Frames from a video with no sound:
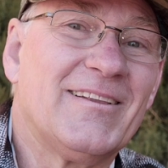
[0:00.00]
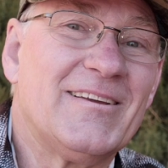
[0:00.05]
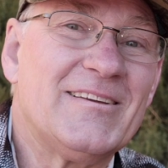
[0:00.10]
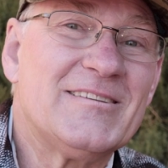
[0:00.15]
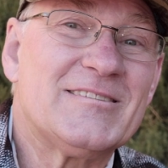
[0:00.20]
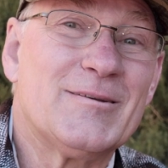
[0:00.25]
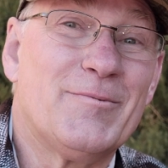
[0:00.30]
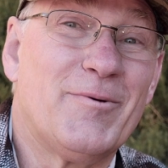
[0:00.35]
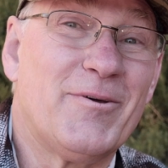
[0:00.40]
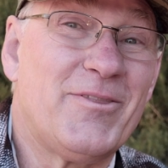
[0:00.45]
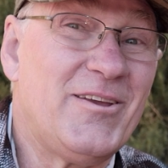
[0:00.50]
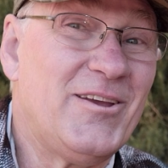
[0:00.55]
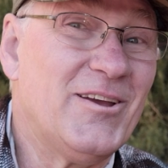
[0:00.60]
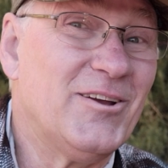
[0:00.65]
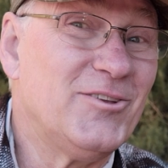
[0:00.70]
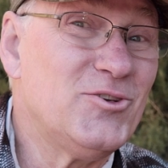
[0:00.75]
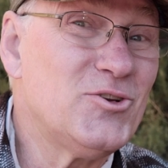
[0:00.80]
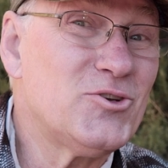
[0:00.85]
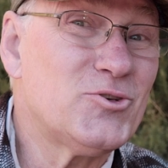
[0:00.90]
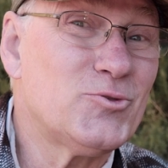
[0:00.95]
some of the
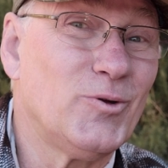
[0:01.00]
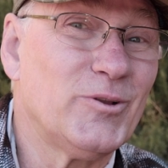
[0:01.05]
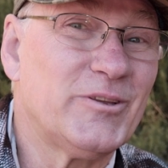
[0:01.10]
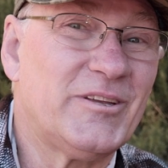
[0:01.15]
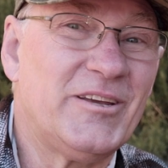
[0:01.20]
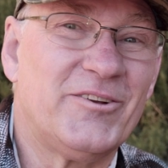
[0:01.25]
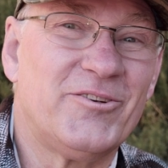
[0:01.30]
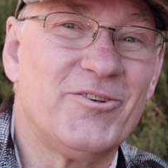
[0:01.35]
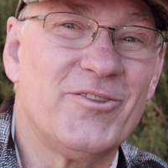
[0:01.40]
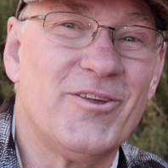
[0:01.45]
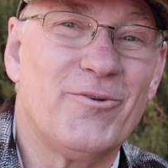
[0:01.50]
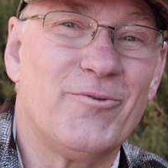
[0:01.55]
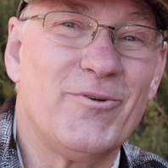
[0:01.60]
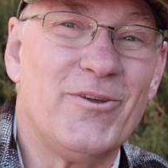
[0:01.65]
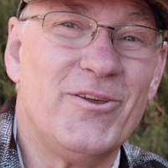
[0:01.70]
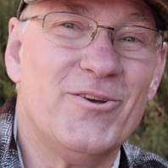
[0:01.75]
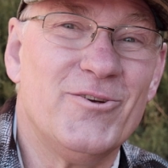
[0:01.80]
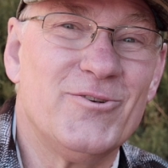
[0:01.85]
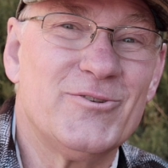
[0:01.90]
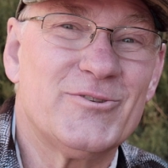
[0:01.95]
unusual tinder that we
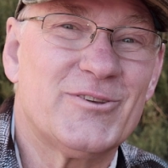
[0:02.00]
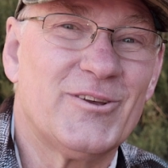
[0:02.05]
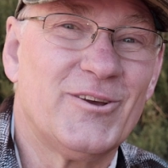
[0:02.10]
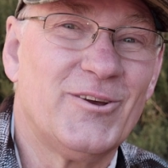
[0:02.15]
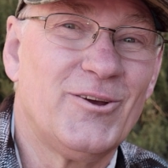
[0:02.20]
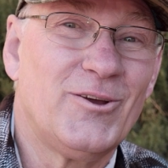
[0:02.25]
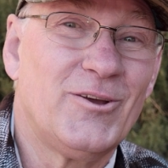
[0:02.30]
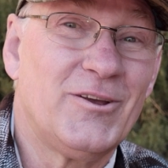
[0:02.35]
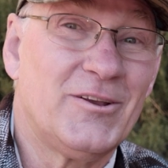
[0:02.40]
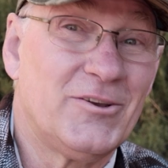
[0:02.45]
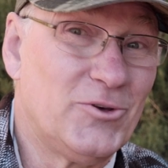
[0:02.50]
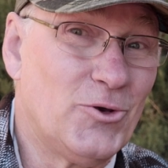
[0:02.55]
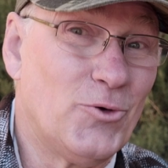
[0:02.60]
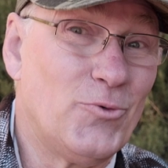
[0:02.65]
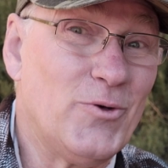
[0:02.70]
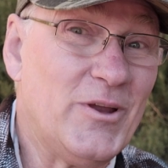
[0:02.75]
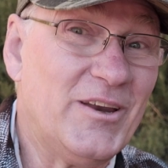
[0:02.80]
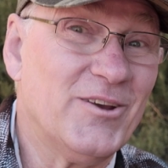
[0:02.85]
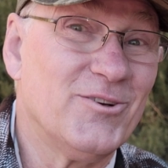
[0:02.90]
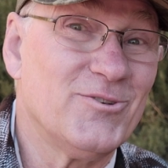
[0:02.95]
used,
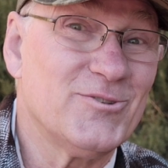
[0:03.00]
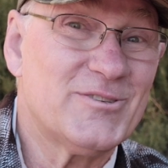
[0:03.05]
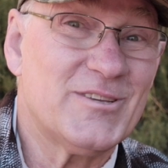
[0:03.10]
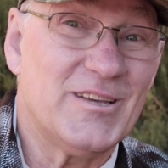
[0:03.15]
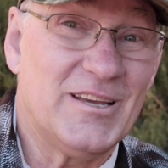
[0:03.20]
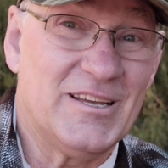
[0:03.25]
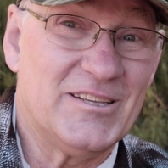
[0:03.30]
Doritos and